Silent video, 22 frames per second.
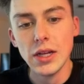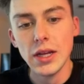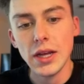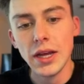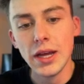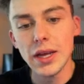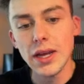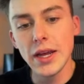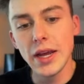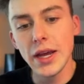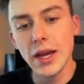
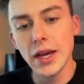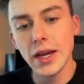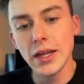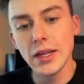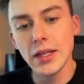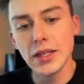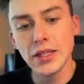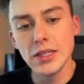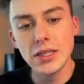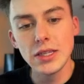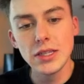
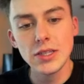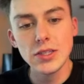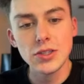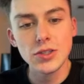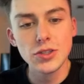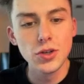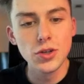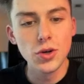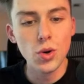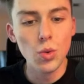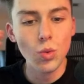And
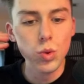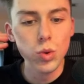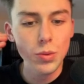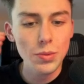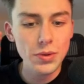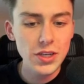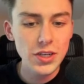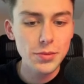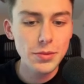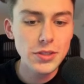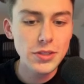so what we're going
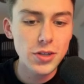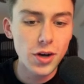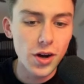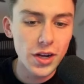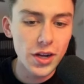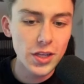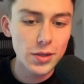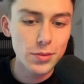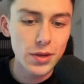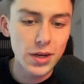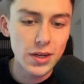to be talking
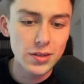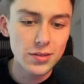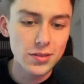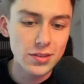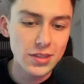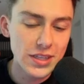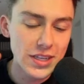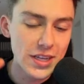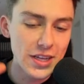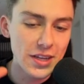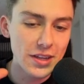about
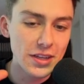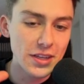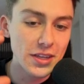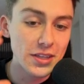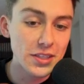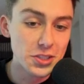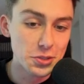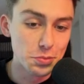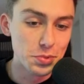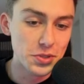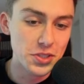
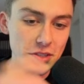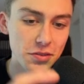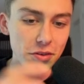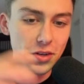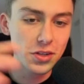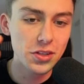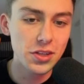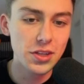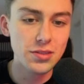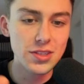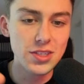
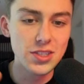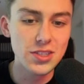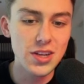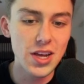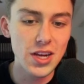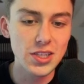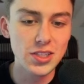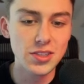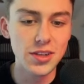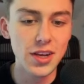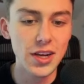specifically in this
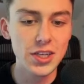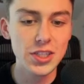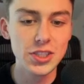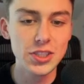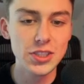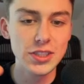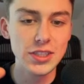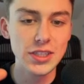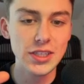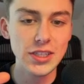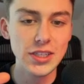next section
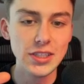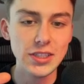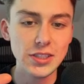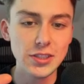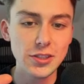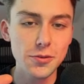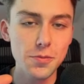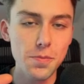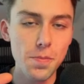is